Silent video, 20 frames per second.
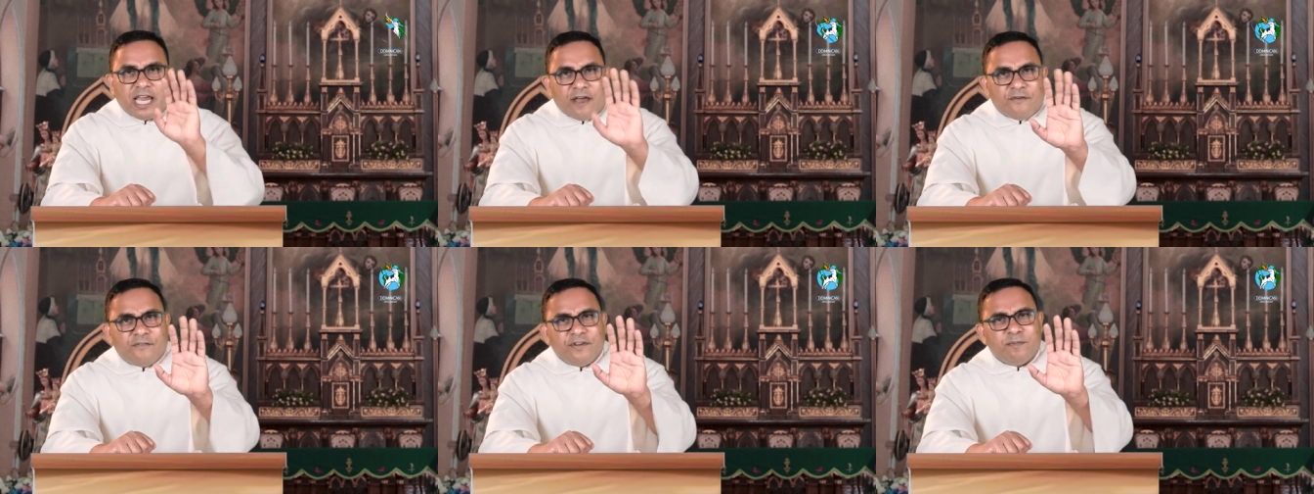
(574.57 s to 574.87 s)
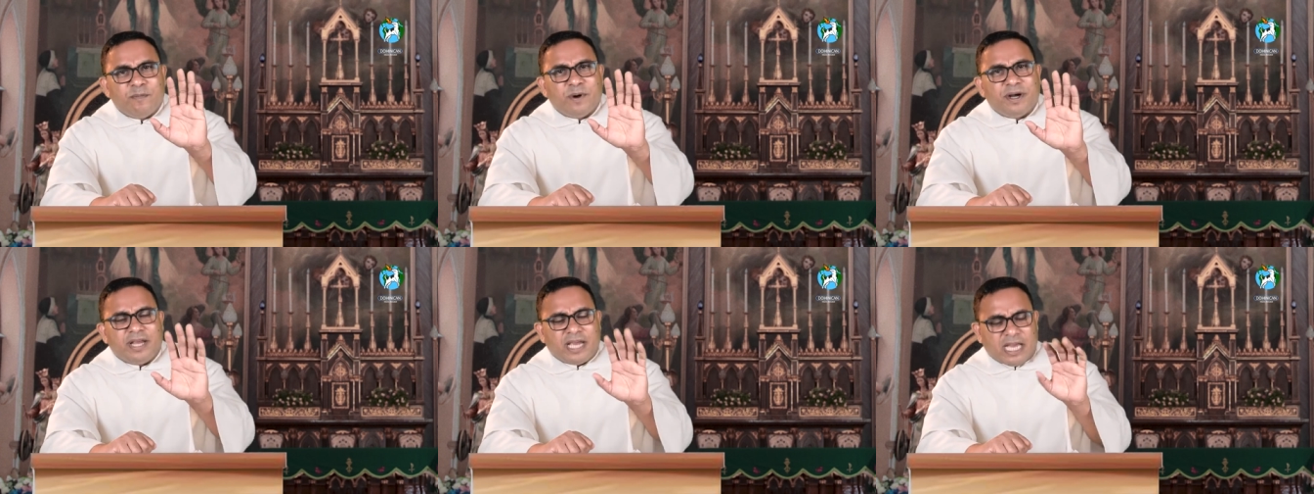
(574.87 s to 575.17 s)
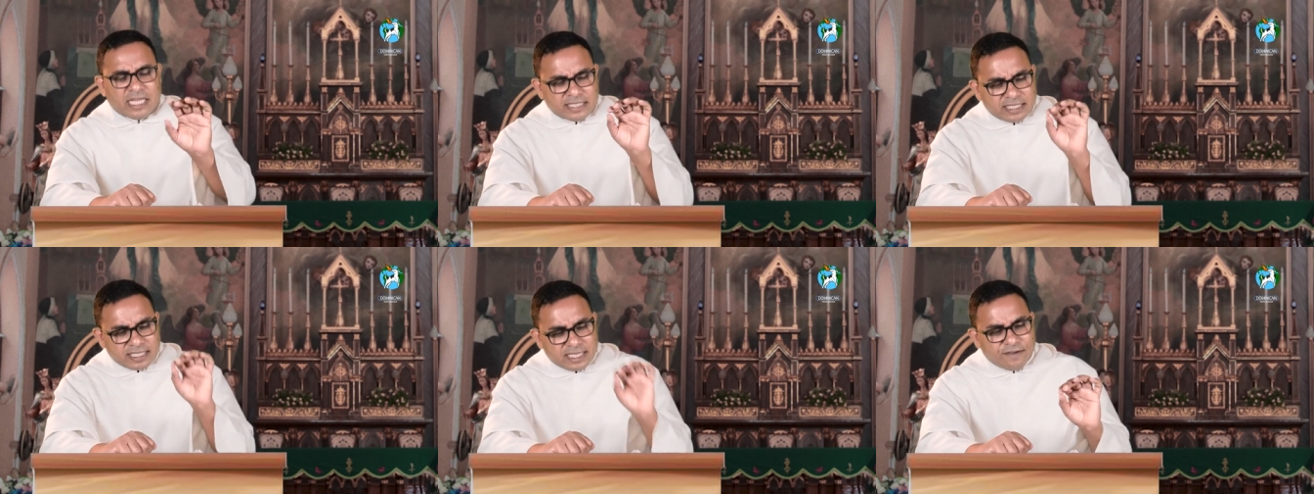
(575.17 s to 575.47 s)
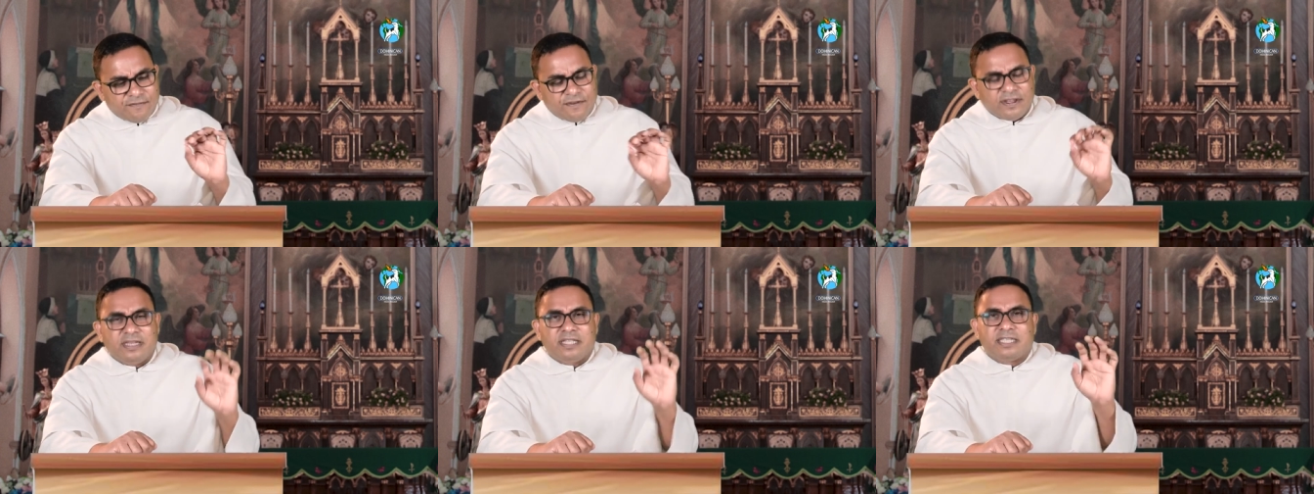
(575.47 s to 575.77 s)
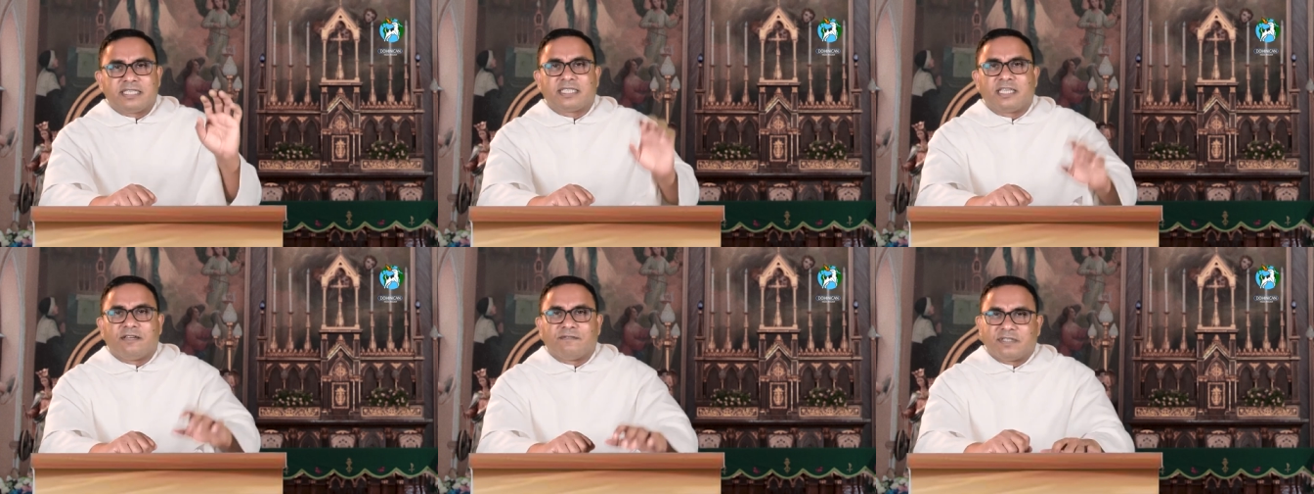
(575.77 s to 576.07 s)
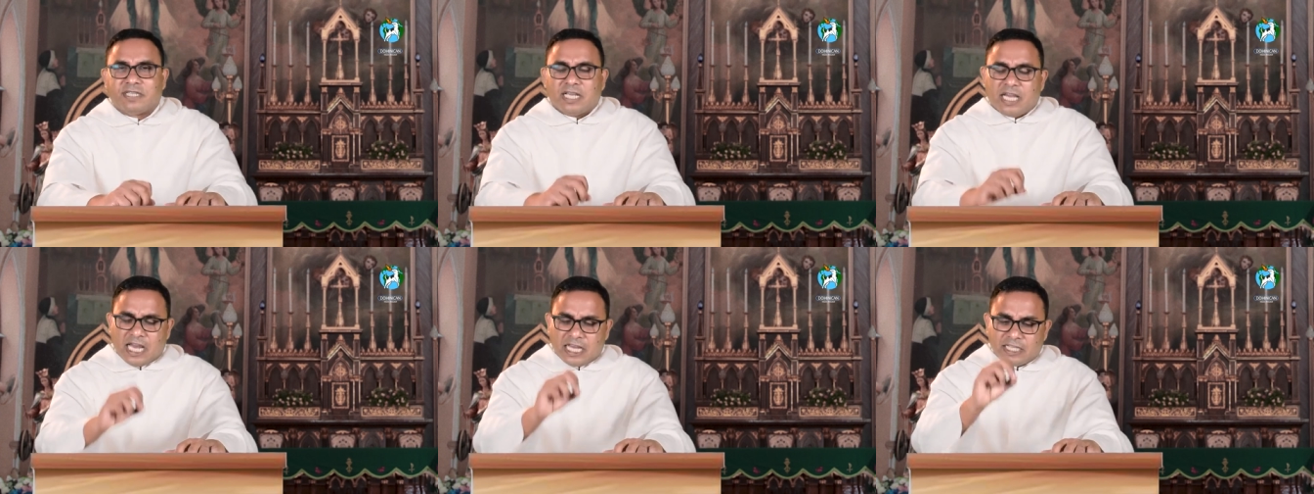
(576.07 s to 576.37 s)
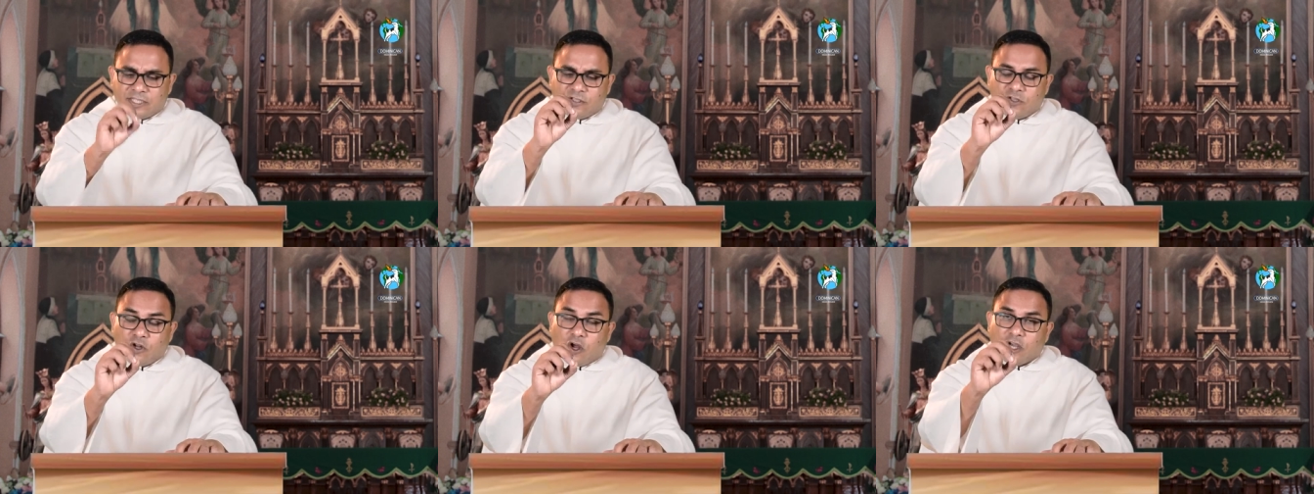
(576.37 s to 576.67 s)
Everybody has given these gifts.
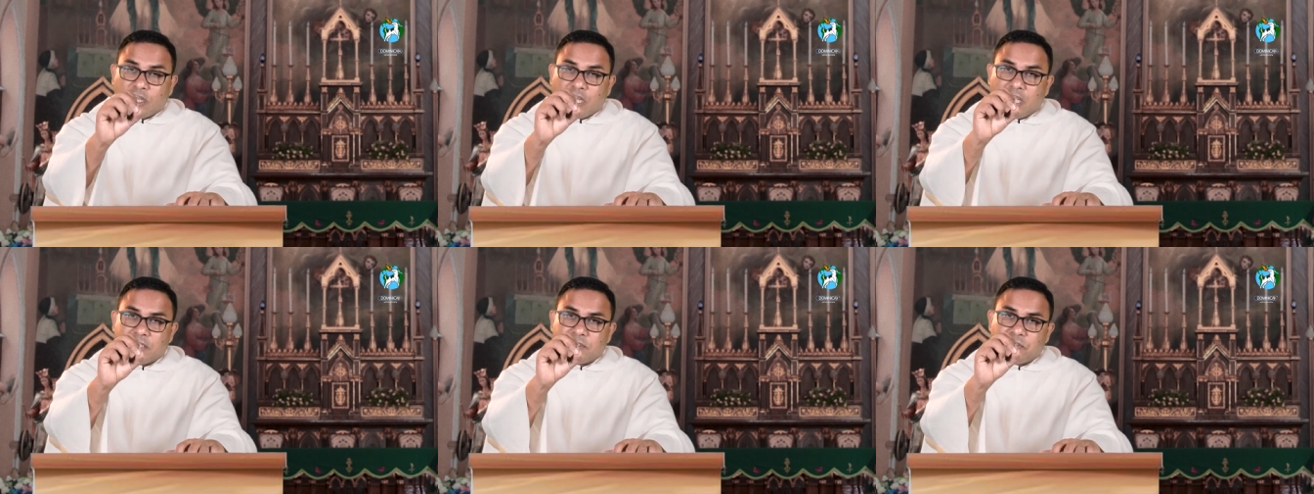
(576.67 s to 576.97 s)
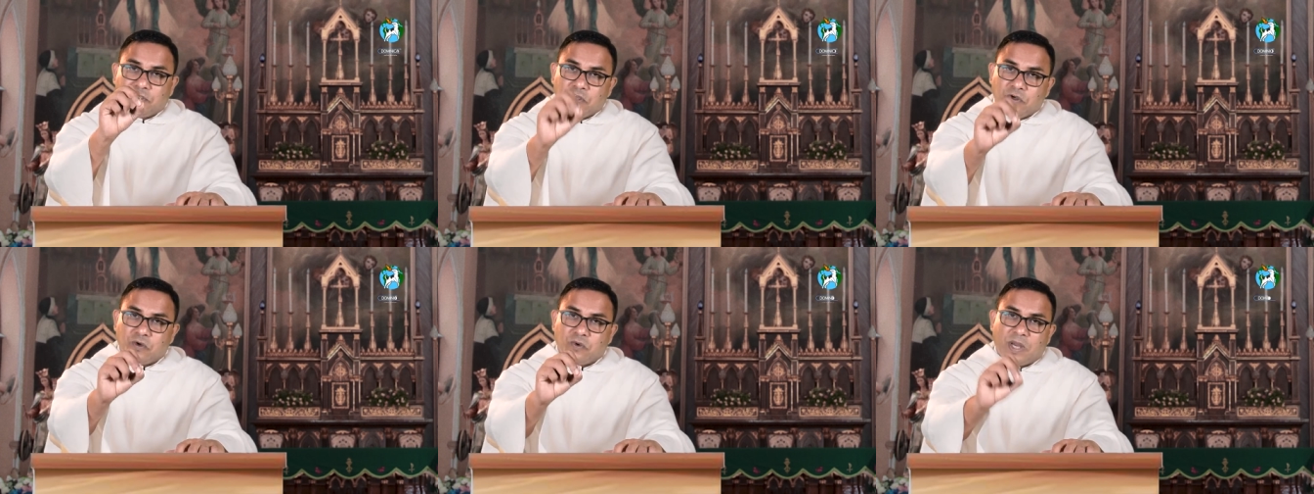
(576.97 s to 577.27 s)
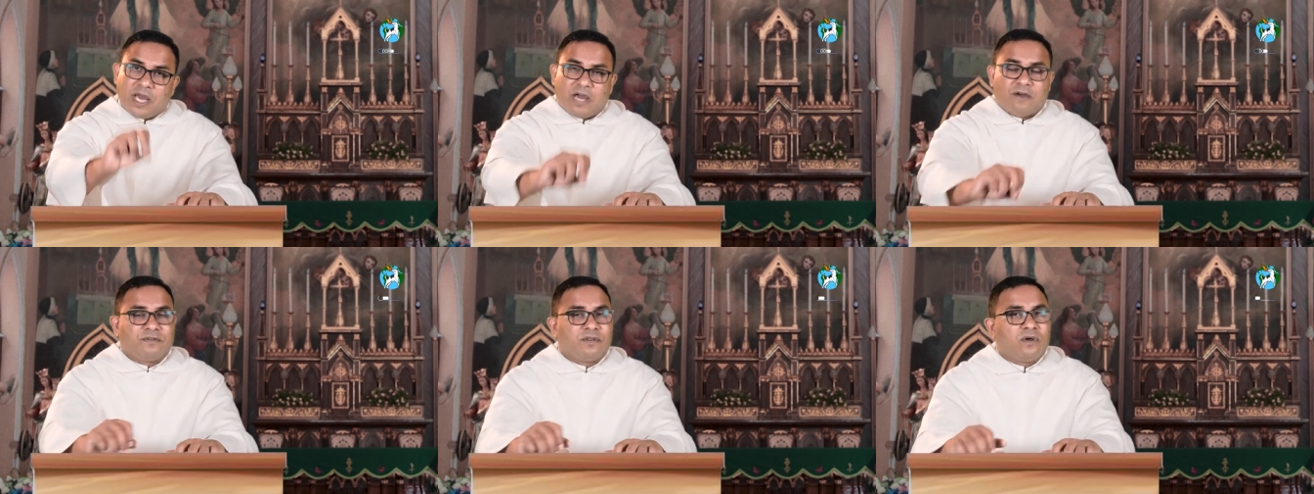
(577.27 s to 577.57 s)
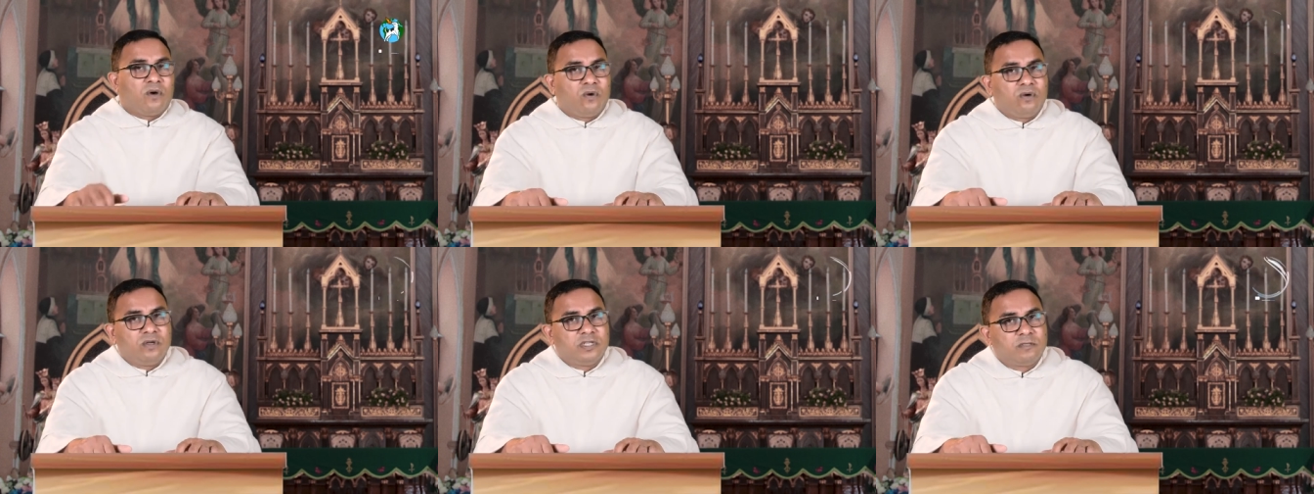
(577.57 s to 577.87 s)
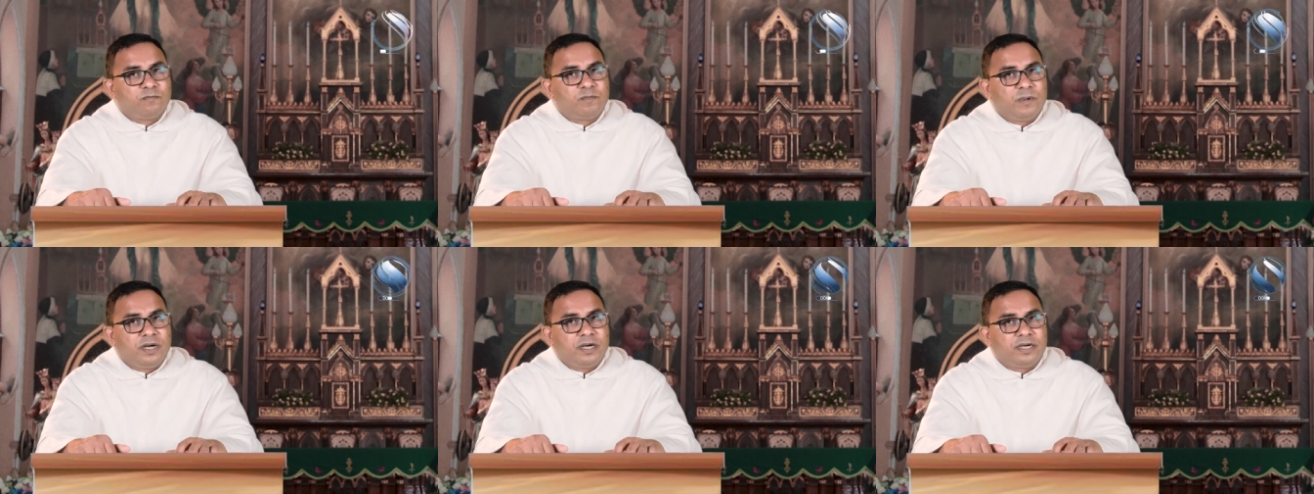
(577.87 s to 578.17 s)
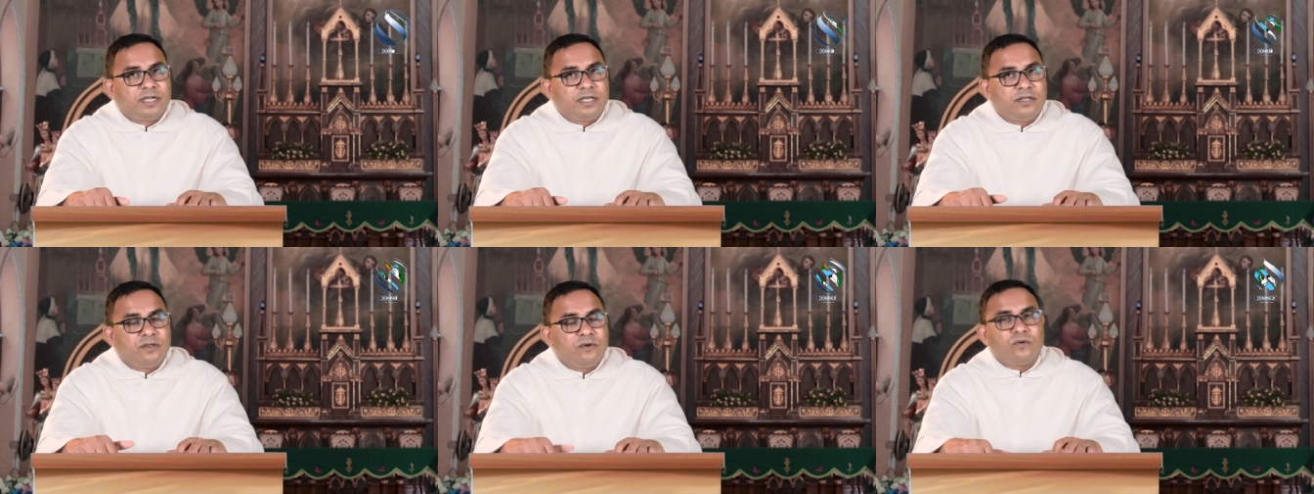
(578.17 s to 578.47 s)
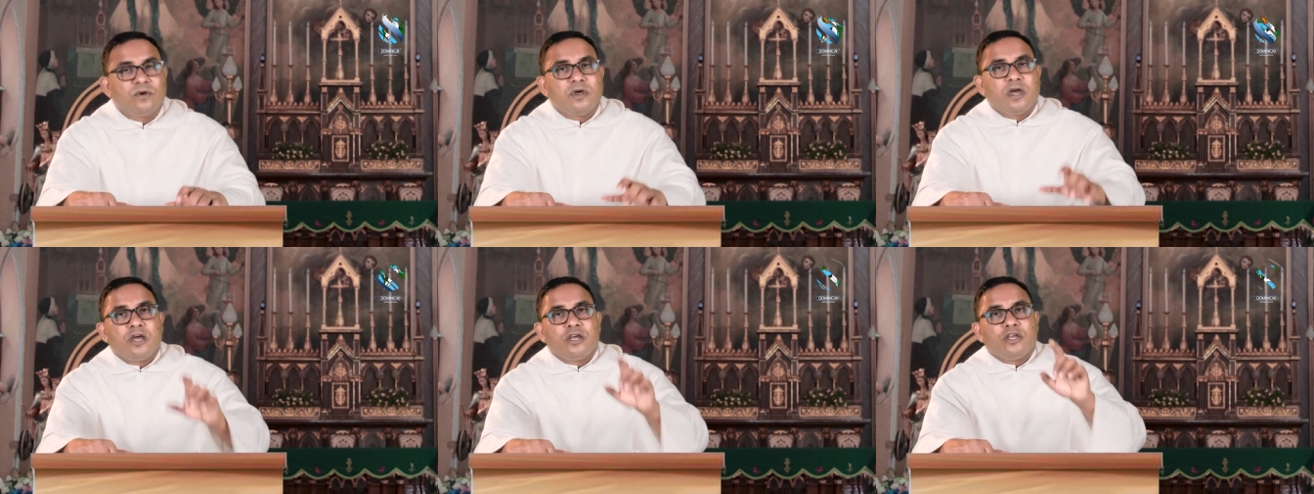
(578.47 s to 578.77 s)
As long as you have the Holy Spirit in
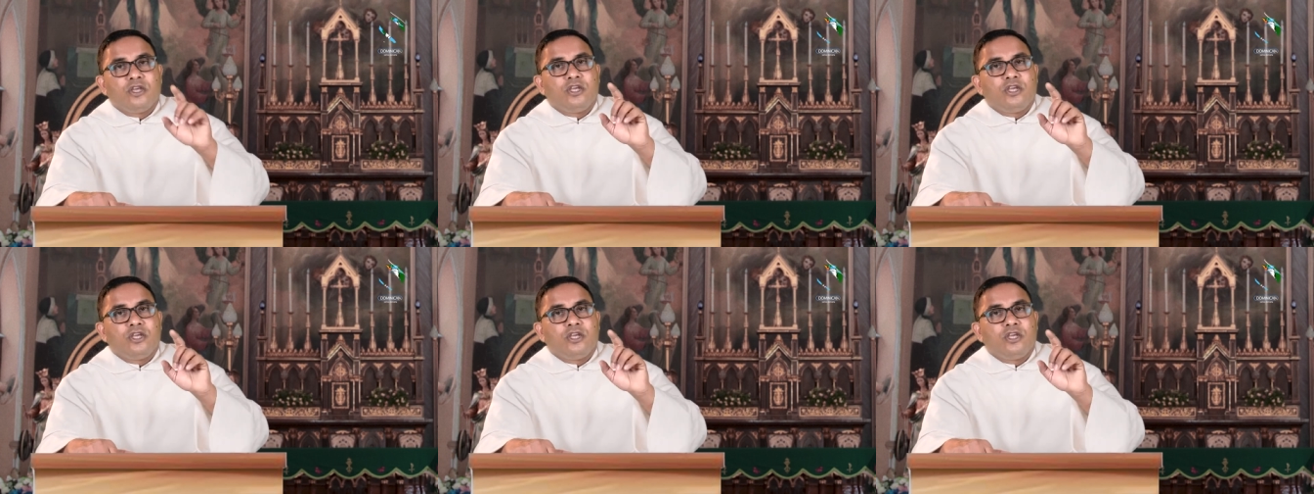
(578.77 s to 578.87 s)
you,